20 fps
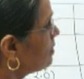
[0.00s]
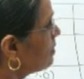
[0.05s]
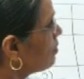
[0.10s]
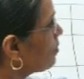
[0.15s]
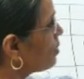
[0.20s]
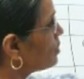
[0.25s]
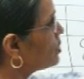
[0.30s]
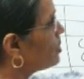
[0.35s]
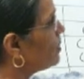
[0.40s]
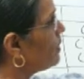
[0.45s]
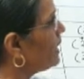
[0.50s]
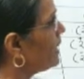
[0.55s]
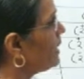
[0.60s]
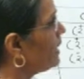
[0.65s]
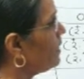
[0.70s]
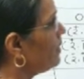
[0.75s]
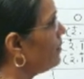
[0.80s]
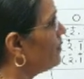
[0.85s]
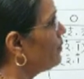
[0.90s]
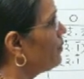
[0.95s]

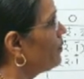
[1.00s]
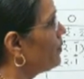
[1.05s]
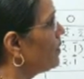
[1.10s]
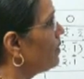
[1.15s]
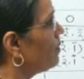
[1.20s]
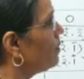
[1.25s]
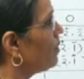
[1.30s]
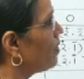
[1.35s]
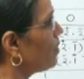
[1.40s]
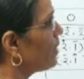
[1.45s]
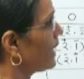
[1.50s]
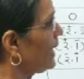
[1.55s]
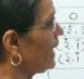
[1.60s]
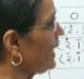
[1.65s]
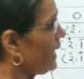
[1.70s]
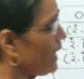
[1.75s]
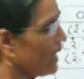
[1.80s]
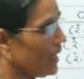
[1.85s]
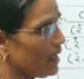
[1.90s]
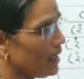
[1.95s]
possibility for
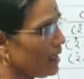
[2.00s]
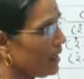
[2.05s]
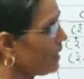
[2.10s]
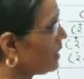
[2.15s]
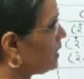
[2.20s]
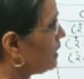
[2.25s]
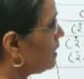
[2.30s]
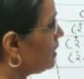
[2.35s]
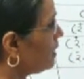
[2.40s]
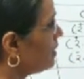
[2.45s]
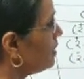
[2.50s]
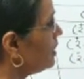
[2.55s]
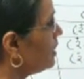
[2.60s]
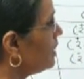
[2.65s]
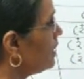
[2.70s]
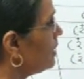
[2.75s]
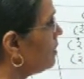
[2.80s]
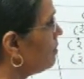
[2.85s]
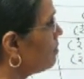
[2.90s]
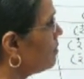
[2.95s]
getting
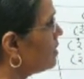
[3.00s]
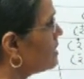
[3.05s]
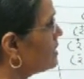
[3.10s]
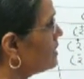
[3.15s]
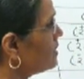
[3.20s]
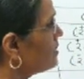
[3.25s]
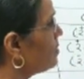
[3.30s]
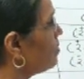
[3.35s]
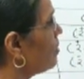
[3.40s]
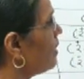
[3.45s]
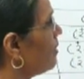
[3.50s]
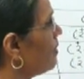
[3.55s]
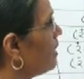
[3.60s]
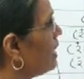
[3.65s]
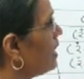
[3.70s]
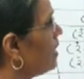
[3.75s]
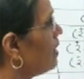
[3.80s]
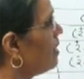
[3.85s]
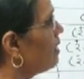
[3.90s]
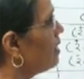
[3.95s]
the plus 2
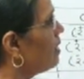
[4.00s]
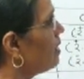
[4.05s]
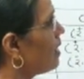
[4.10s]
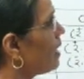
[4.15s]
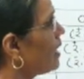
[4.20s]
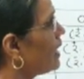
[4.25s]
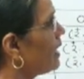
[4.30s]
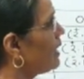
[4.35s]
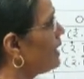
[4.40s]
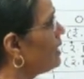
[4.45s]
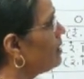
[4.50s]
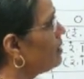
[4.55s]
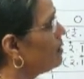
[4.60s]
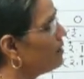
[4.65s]
ml and